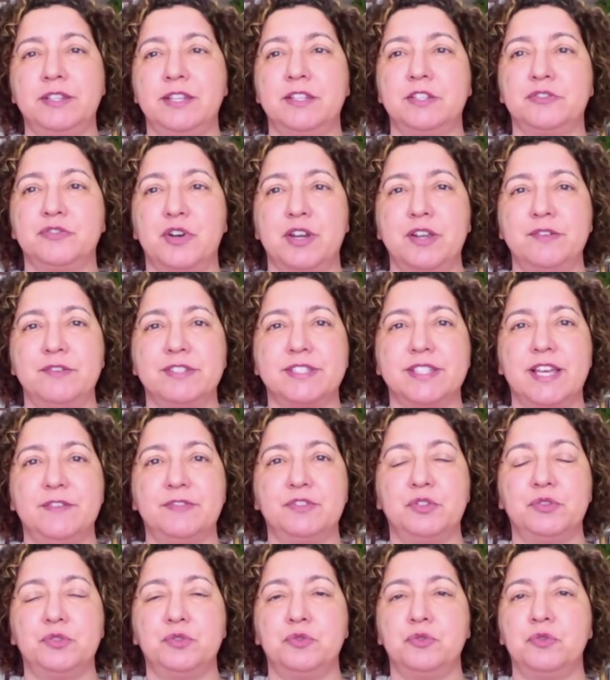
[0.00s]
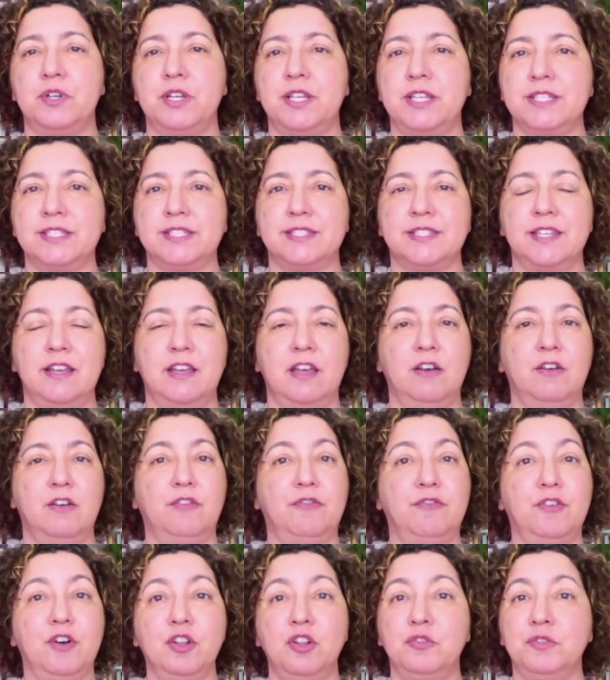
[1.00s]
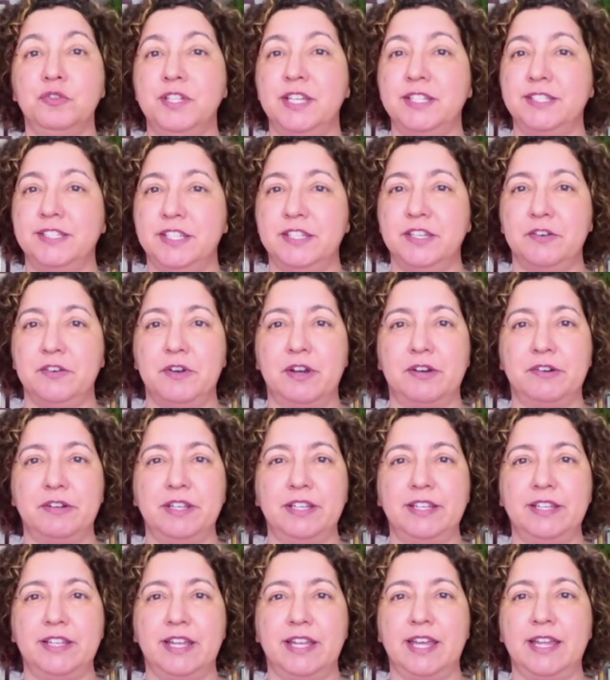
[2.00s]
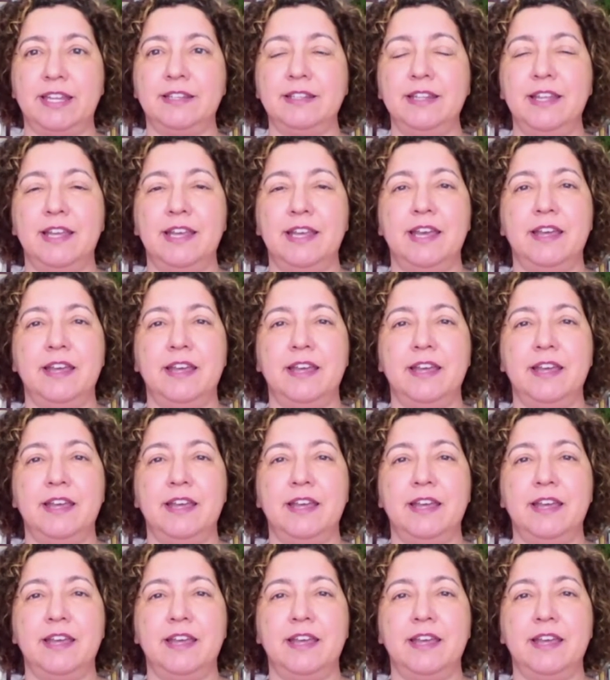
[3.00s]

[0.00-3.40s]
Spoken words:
drivers have to do is follow the itinerary, and